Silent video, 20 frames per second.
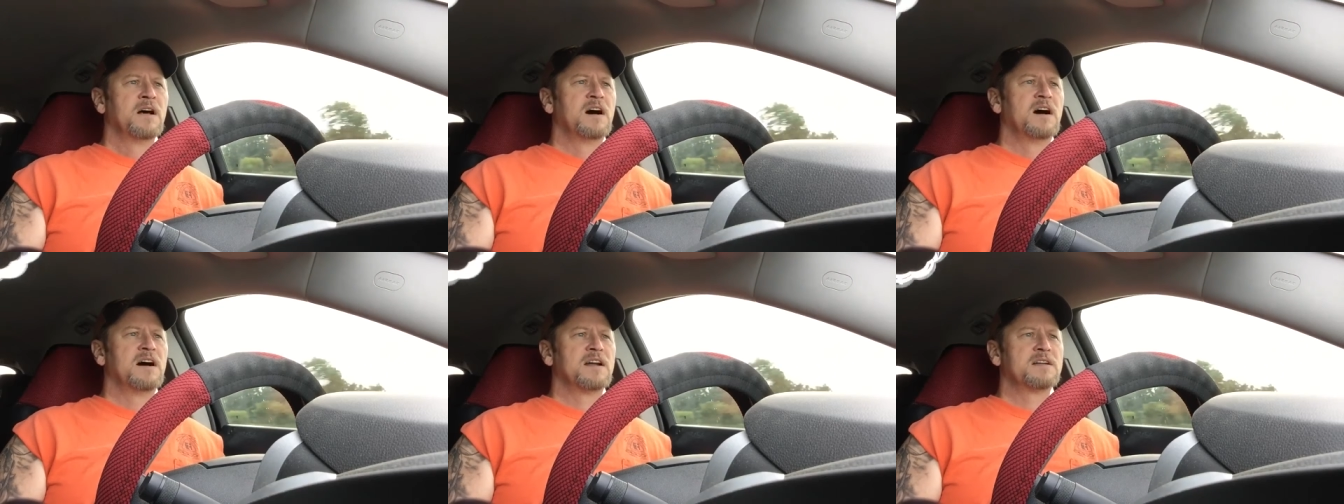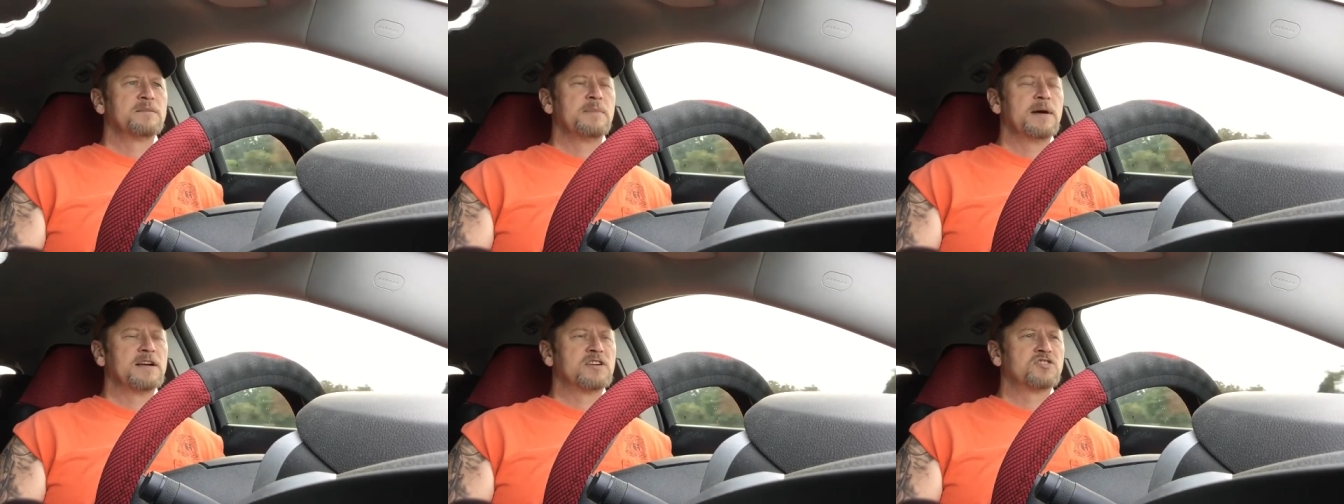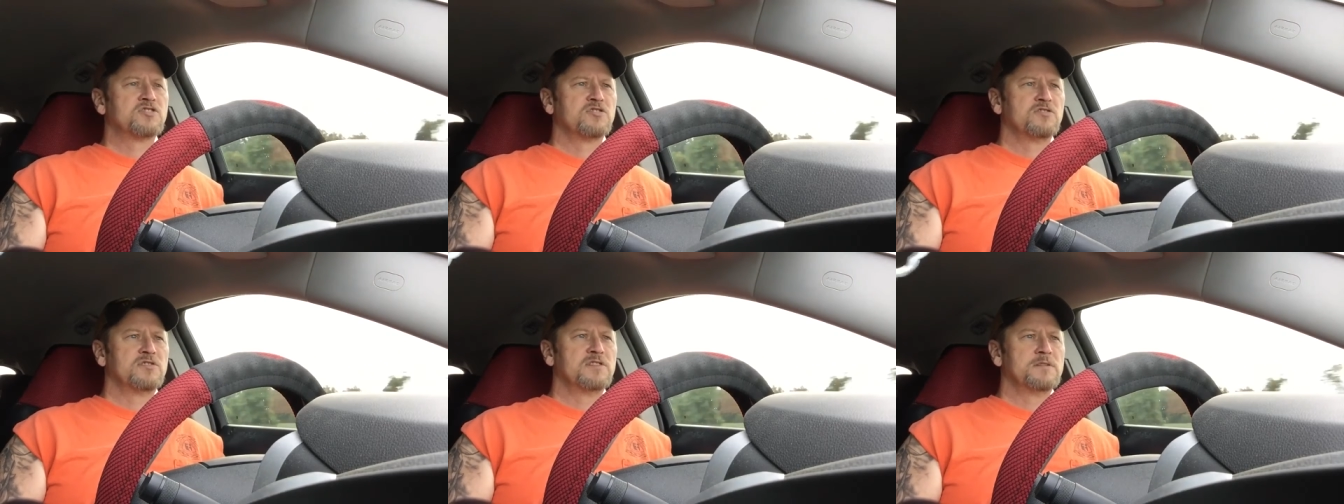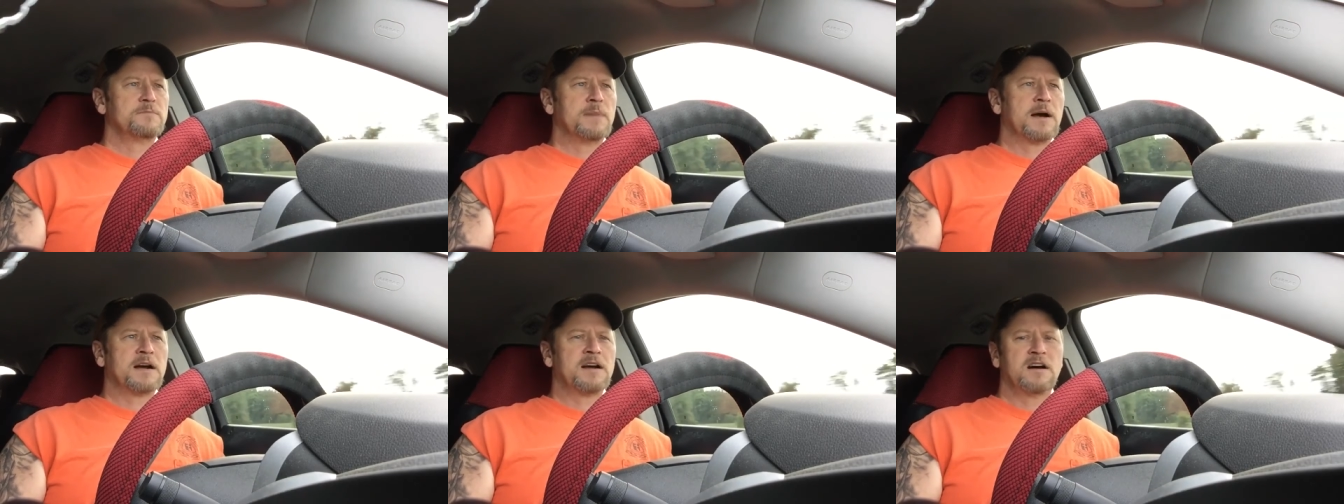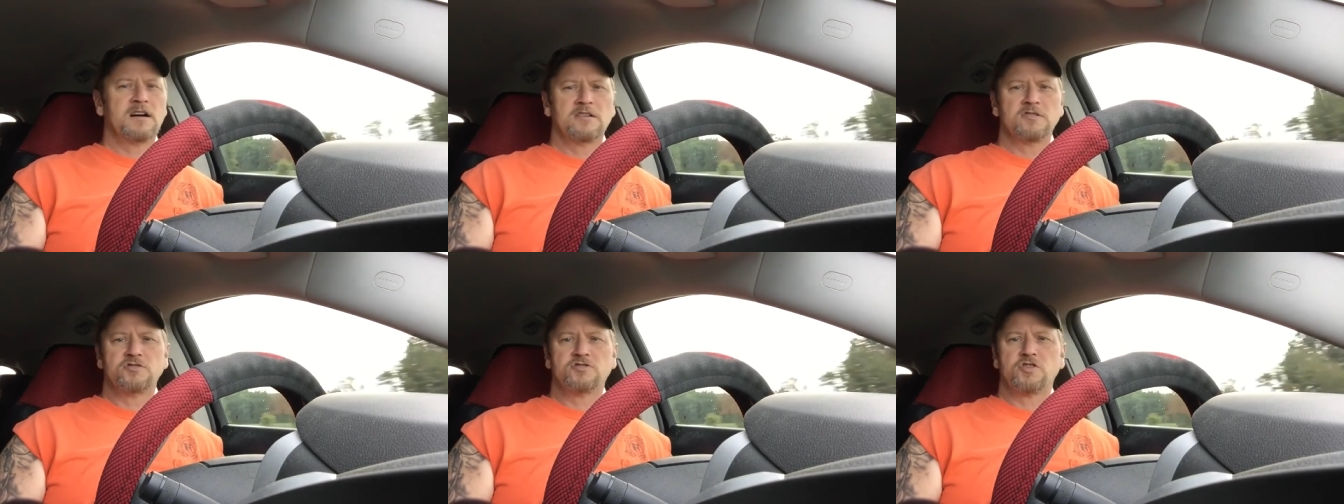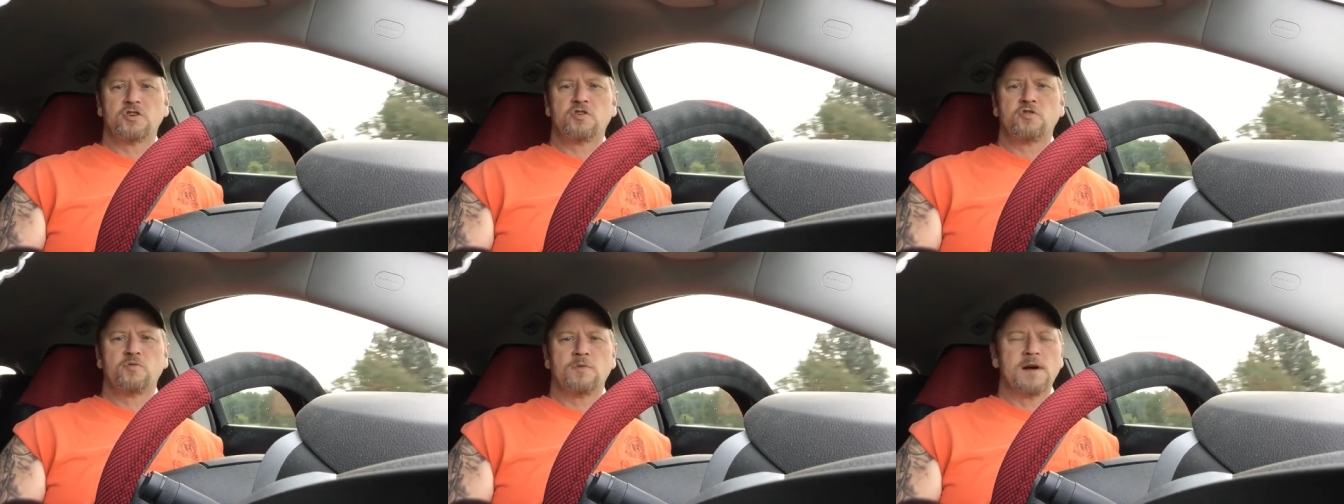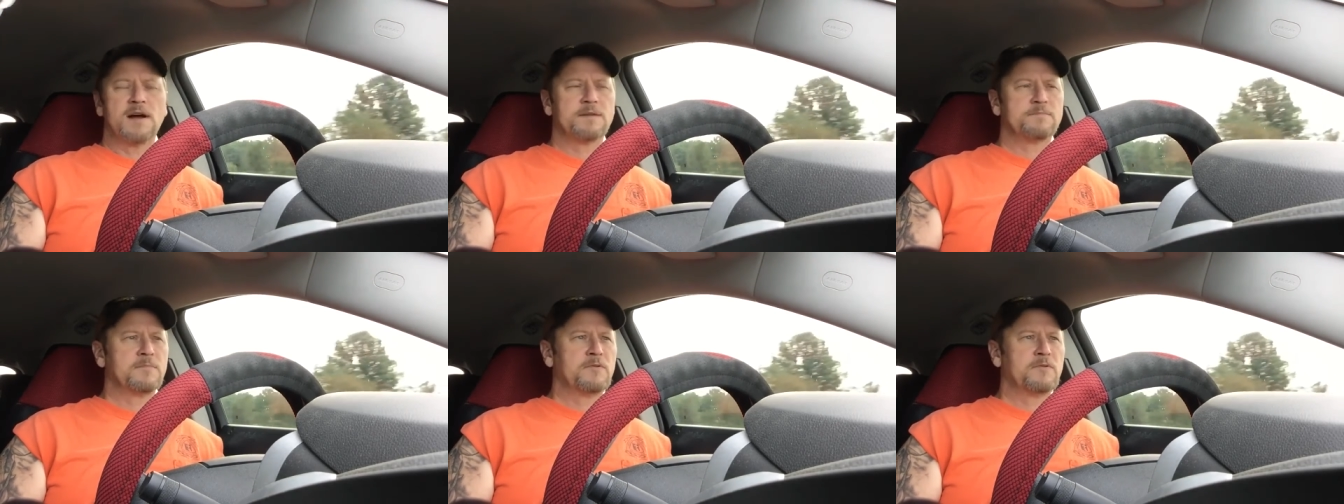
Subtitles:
to make sure that my colors are correct,